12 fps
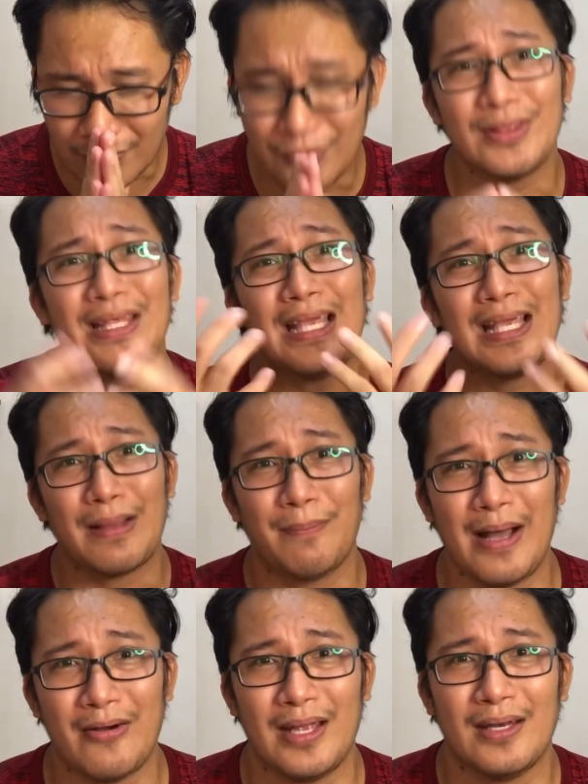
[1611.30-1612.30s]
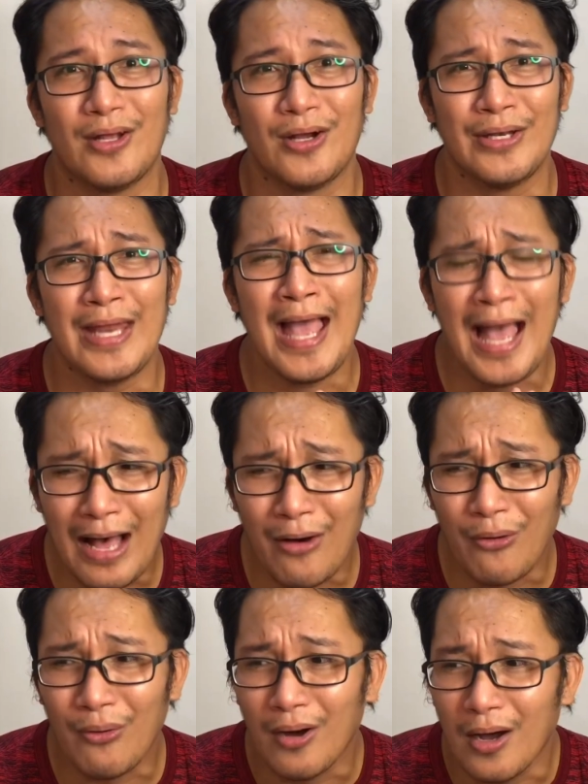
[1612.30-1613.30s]
think about it on
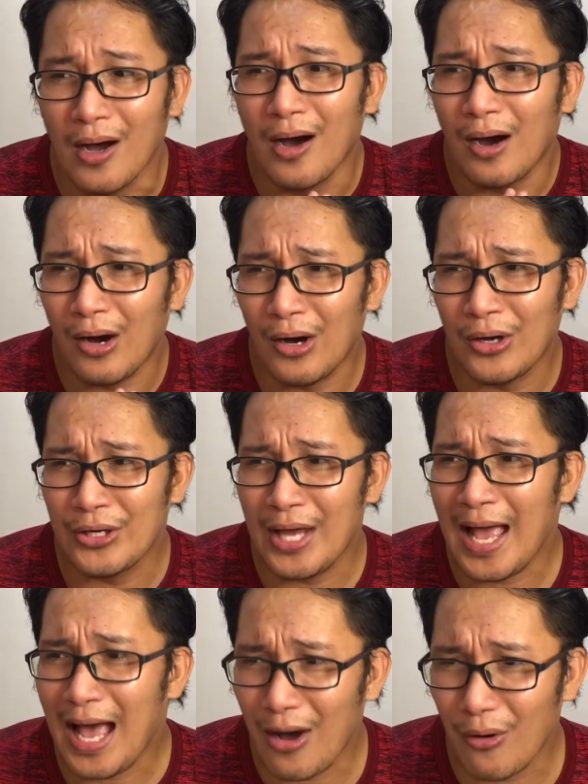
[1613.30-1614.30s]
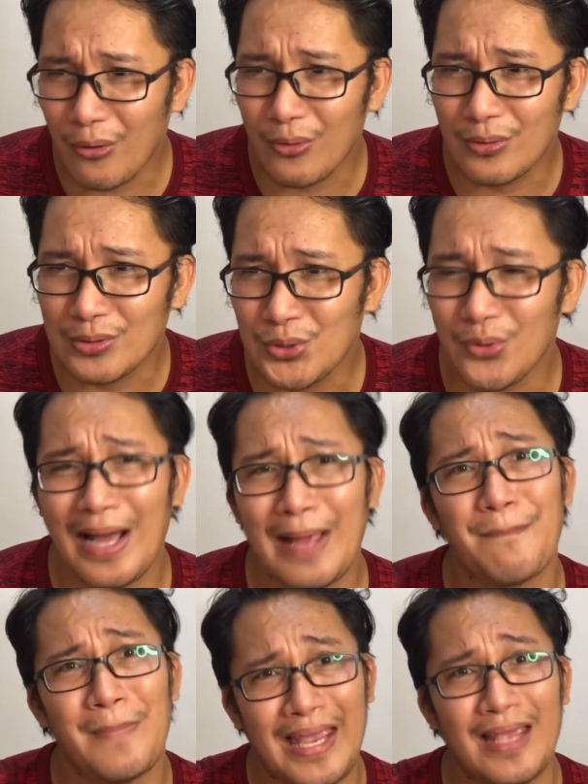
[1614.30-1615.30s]
how do I
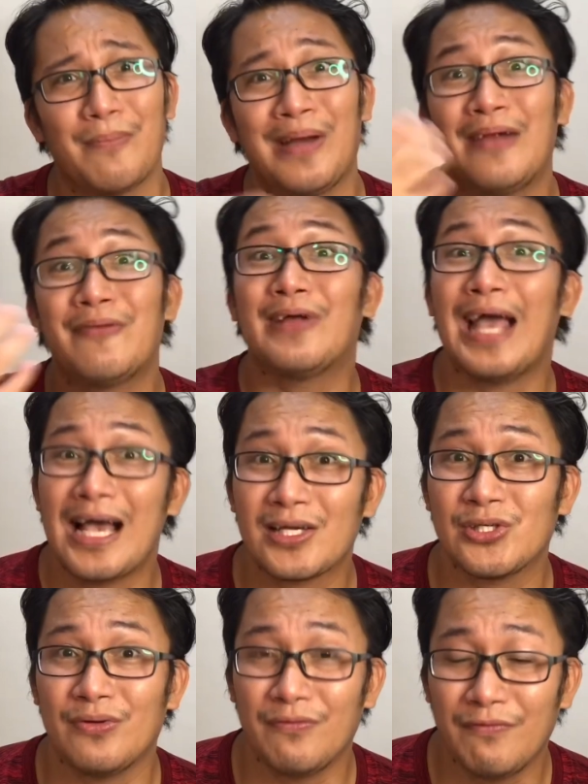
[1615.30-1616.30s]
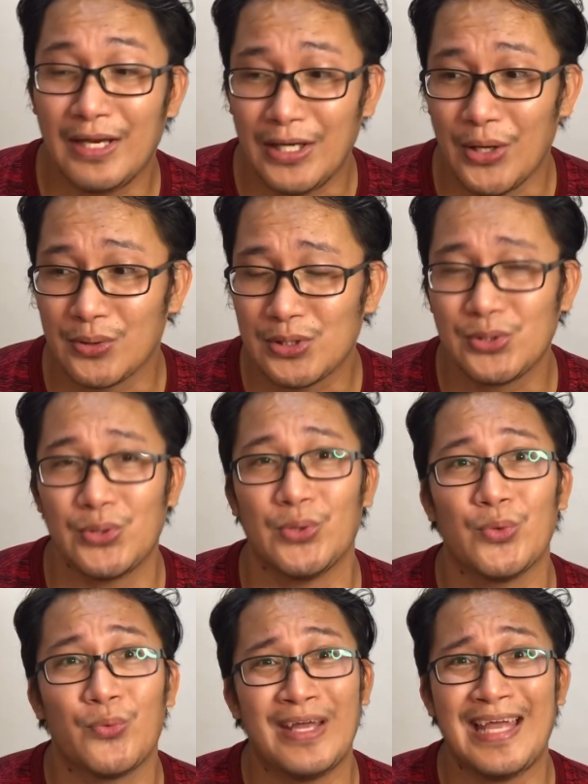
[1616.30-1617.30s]
make my reaction video
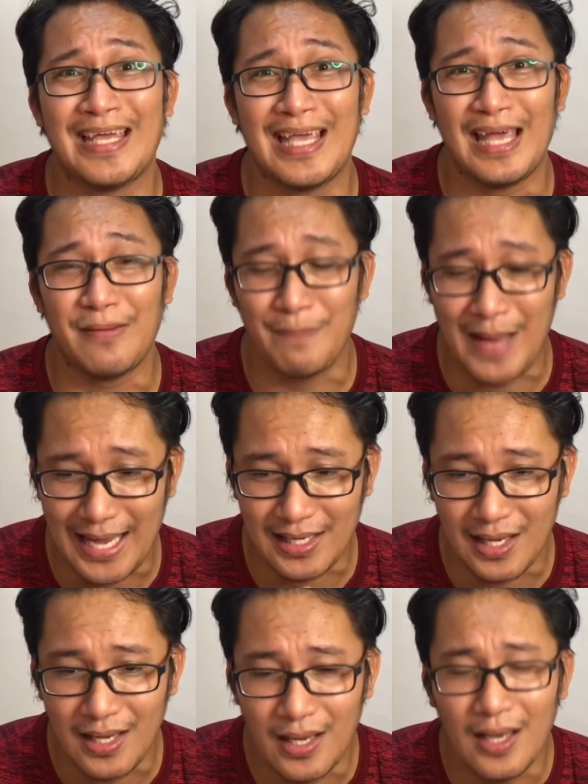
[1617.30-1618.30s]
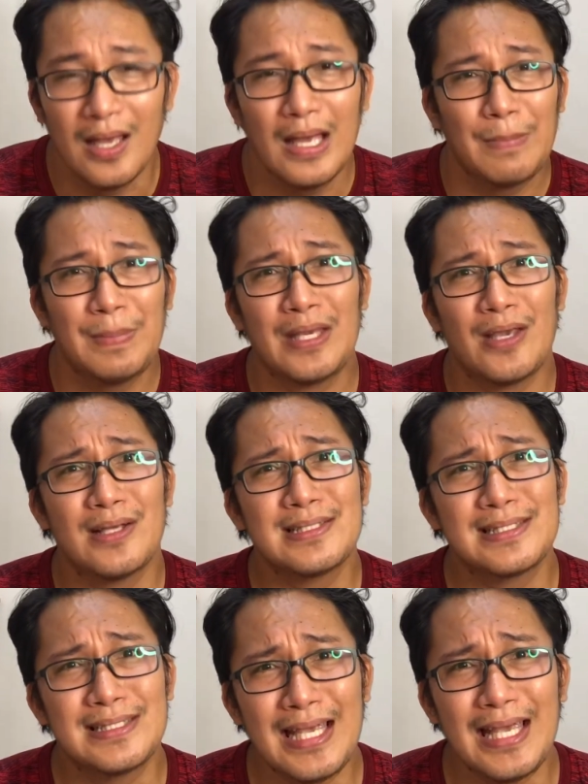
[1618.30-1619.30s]
soon when I get back. Because
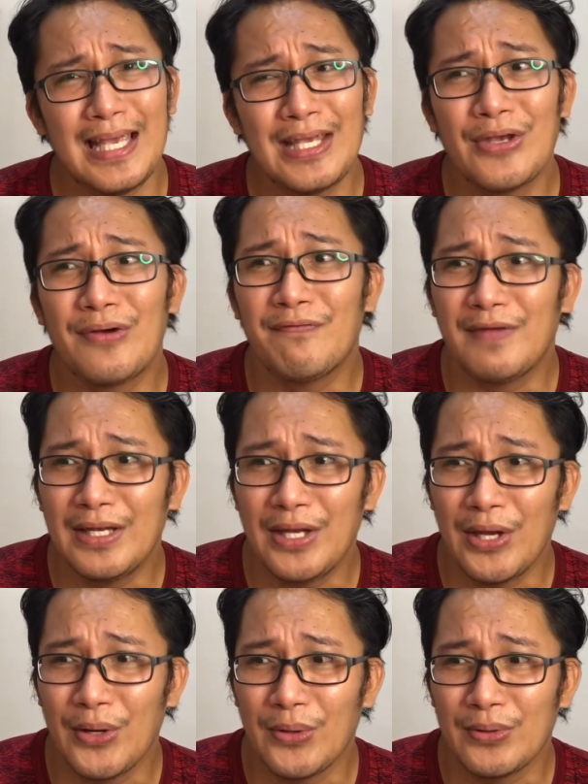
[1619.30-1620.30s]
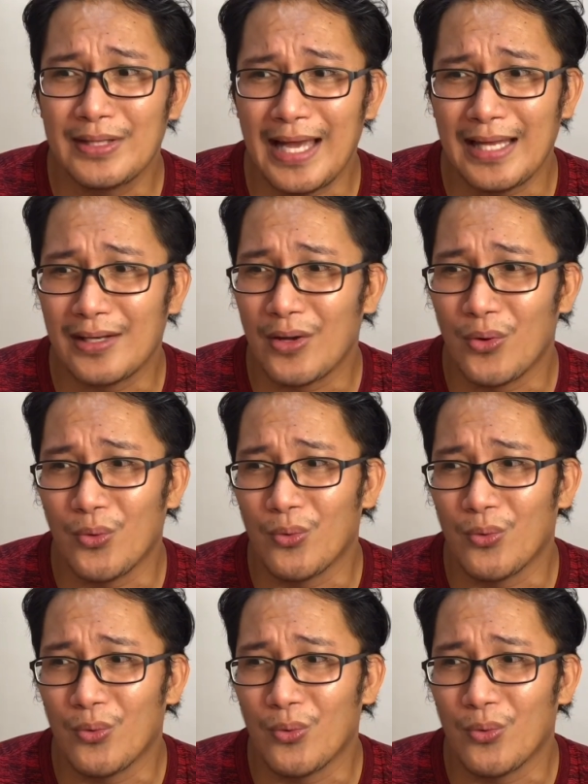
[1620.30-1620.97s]
seeing your video that